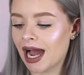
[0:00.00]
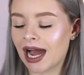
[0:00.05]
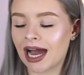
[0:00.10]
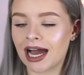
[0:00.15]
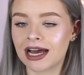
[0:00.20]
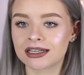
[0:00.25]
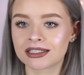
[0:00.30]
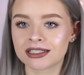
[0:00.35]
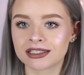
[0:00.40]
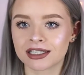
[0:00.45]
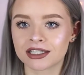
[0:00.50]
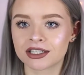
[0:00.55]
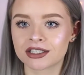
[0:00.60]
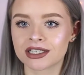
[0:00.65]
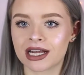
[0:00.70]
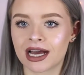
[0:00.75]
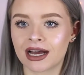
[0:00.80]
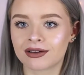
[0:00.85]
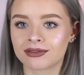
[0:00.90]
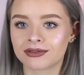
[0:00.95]
and they
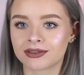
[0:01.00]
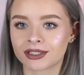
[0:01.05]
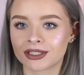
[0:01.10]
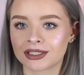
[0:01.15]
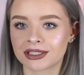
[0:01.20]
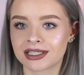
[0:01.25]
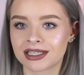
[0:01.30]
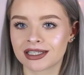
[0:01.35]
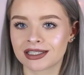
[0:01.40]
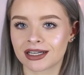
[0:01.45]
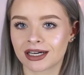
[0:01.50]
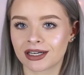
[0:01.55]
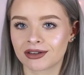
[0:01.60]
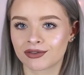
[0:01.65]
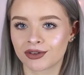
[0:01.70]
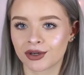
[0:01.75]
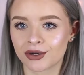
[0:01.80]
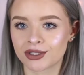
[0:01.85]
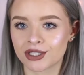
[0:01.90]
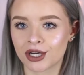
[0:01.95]
just have this kind
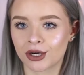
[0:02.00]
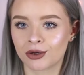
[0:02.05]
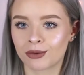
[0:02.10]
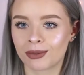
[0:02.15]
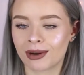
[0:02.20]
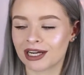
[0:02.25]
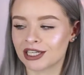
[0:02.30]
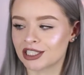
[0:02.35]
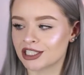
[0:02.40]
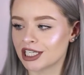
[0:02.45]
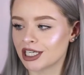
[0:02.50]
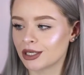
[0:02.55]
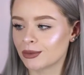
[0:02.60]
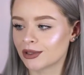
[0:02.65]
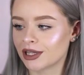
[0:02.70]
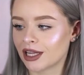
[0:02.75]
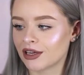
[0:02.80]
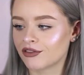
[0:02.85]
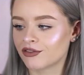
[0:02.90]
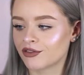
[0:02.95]
of rose gold packaging
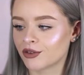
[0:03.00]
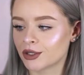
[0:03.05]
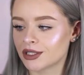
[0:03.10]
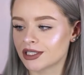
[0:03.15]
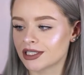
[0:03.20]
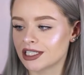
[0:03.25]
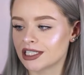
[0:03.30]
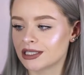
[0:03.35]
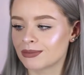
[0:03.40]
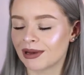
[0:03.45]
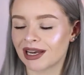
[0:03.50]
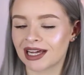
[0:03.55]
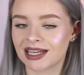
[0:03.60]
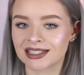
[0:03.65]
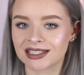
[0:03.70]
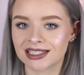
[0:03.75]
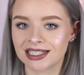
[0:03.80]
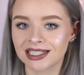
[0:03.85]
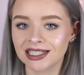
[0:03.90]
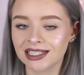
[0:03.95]
with like frosted
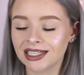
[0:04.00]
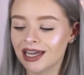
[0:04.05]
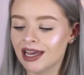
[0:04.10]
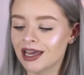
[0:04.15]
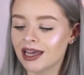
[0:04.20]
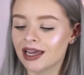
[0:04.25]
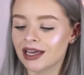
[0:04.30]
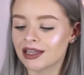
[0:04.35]
plastic.